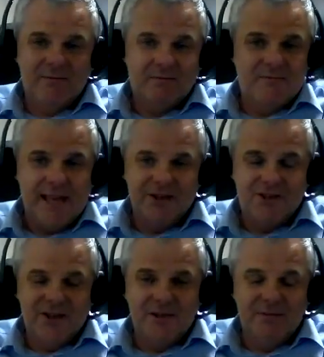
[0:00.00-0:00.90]

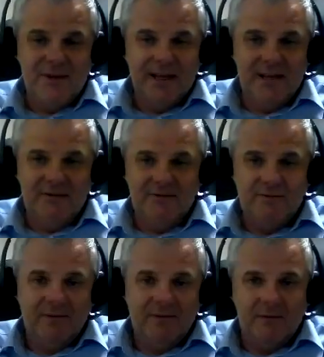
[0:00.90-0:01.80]
nature can be
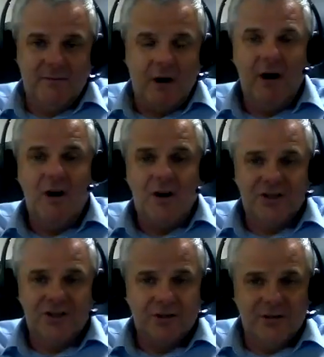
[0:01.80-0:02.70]

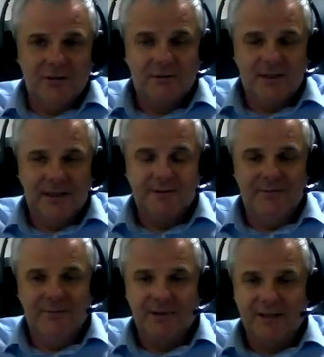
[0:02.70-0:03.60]
harsh,
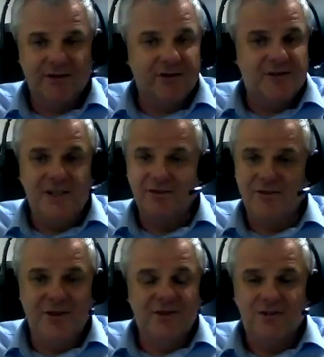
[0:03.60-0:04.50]
and there's nothing you can
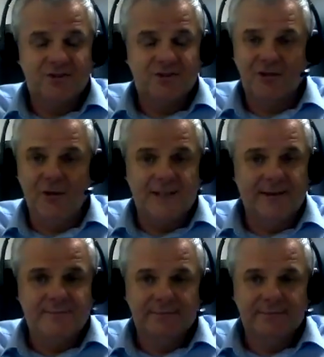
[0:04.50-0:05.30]
do to control it.